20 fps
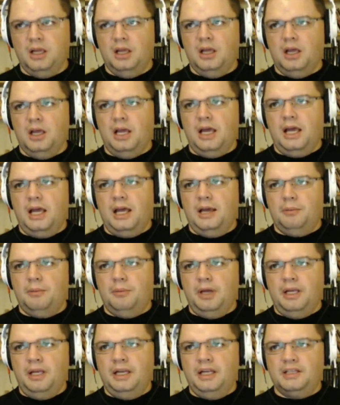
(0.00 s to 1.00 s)
And
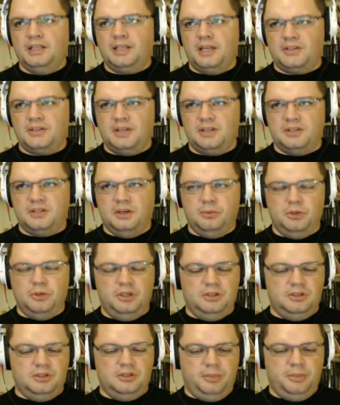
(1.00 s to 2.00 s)
he says that's not what it's
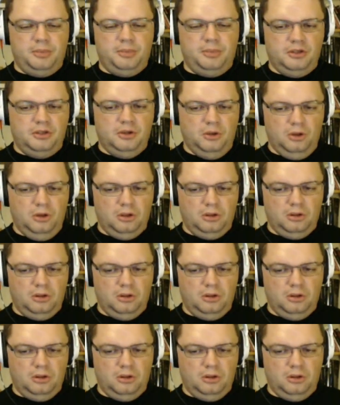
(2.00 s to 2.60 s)
about at all.